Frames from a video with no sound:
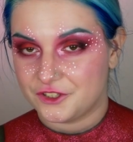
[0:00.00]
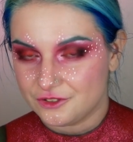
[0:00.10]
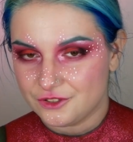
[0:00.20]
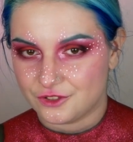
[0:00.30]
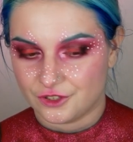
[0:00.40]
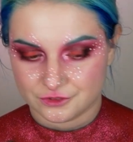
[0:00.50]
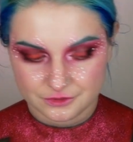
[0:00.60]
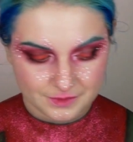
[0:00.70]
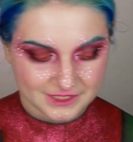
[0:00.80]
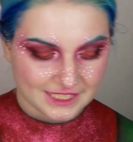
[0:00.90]
cute
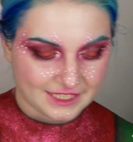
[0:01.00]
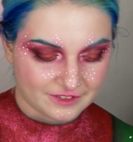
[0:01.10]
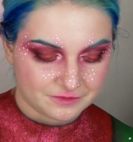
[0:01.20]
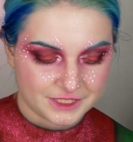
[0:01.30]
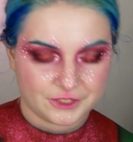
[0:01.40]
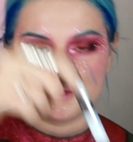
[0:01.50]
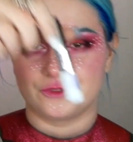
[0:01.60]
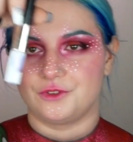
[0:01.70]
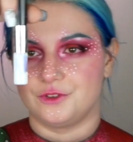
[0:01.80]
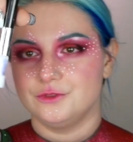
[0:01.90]
glue, but I have my
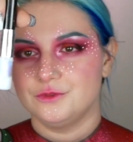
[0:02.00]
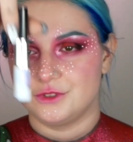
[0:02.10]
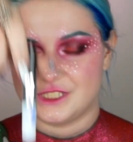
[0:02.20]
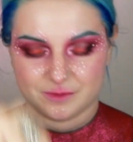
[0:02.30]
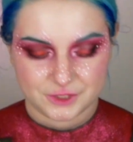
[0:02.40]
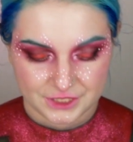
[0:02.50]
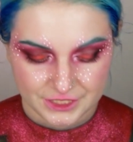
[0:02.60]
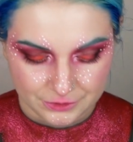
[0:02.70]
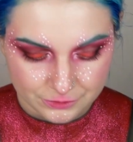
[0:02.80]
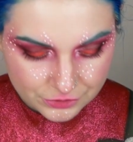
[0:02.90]
own glue which I'm gonna
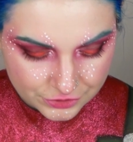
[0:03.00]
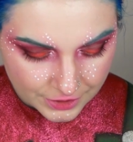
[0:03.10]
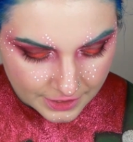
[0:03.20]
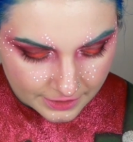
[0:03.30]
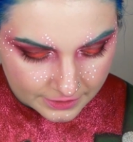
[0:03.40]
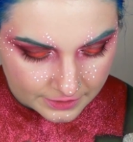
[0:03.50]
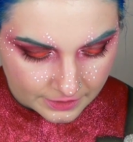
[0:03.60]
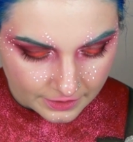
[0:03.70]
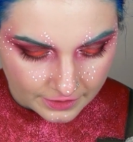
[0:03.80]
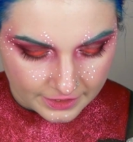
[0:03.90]
use.
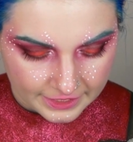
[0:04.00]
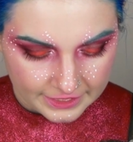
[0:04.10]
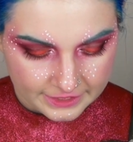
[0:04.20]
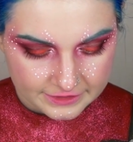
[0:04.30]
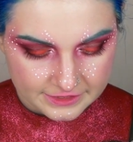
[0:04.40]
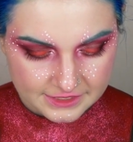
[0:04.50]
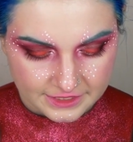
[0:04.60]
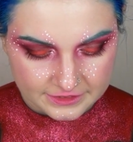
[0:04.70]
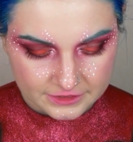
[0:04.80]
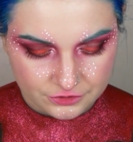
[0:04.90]
I
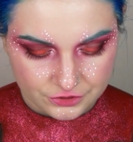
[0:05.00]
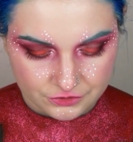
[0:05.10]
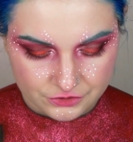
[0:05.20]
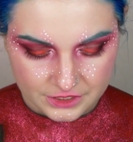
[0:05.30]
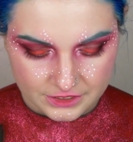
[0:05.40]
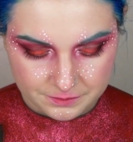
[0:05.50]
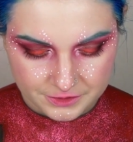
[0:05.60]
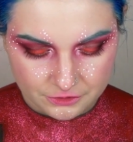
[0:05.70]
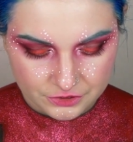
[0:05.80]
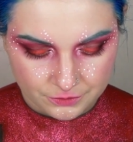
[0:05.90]
decided to use these
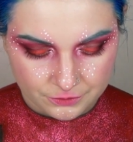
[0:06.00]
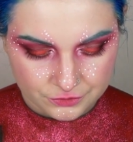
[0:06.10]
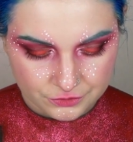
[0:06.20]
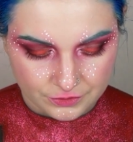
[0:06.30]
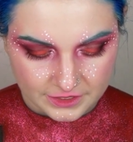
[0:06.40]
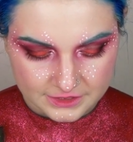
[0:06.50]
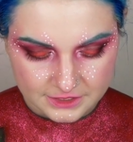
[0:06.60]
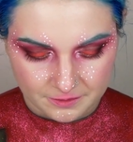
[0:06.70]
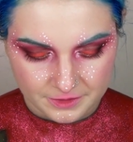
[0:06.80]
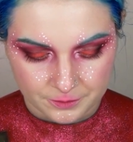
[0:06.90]
because I want to add
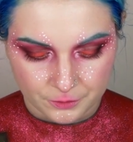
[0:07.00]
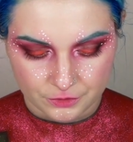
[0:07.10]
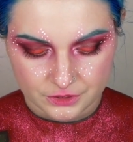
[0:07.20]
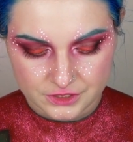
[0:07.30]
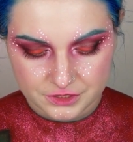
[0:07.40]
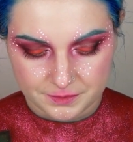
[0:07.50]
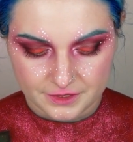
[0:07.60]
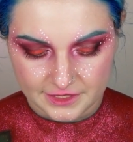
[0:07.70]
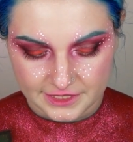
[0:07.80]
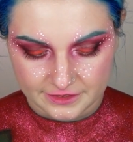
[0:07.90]
something more
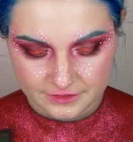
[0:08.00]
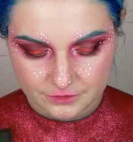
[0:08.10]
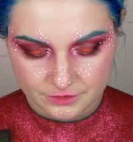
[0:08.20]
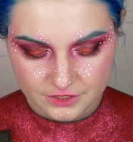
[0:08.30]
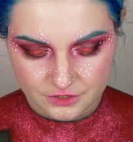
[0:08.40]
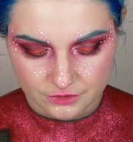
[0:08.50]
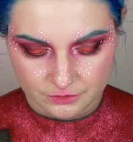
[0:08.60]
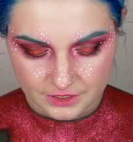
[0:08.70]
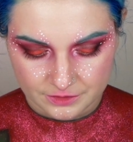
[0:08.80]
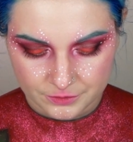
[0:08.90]
sparkly to this
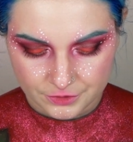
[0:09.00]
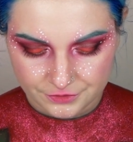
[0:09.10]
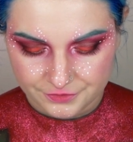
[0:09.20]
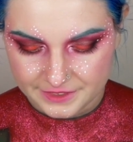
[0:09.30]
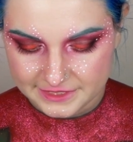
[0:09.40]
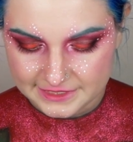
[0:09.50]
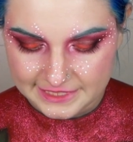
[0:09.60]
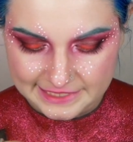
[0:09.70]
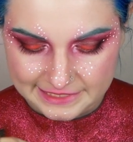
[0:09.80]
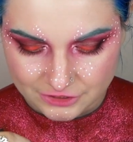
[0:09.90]
look and more fairy
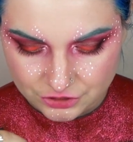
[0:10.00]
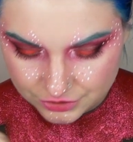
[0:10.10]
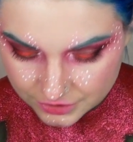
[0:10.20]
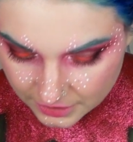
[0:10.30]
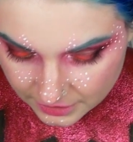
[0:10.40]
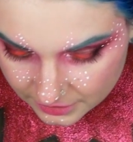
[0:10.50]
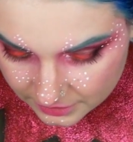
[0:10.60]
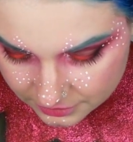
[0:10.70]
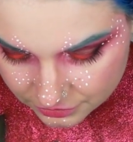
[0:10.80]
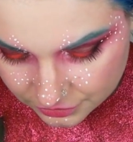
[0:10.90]
tale-ish.
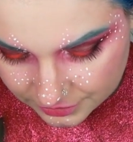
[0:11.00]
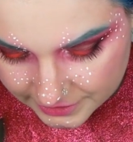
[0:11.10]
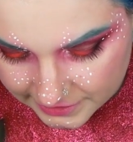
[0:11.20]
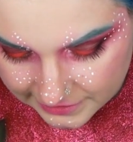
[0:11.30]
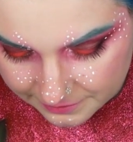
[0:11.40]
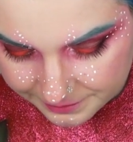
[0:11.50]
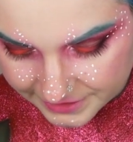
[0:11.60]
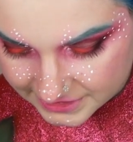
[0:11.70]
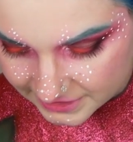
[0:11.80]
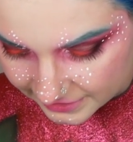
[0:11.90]
So I really
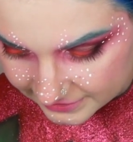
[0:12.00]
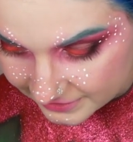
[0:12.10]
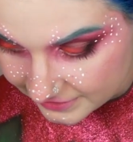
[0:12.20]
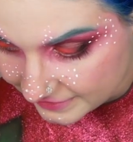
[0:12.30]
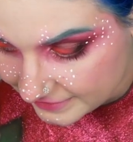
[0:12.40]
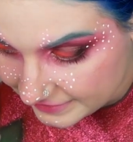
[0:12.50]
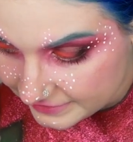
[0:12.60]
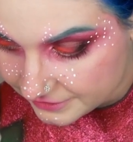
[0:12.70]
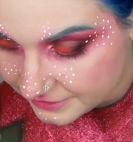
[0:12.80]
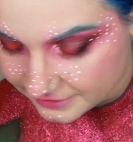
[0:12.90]
appreciate the
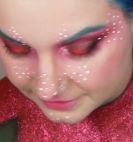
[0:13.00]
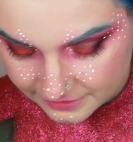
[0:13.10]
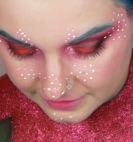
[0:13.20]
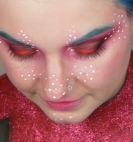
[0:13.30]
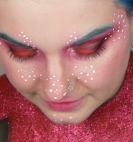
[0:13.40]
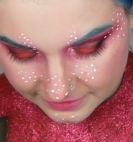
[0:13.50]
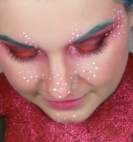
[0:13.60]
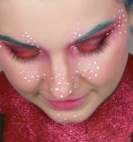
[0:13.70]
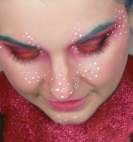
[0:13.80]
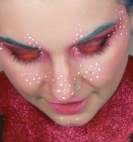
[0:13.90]
glitter that
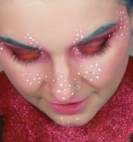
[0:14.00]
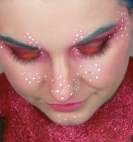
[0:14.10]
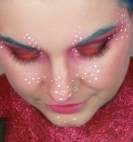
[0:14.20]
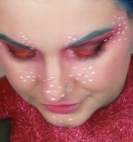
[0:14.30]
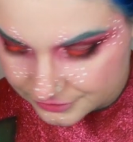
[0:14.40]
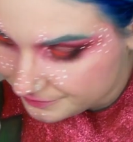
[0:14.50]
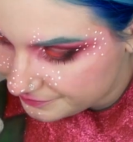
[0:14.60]
they have on.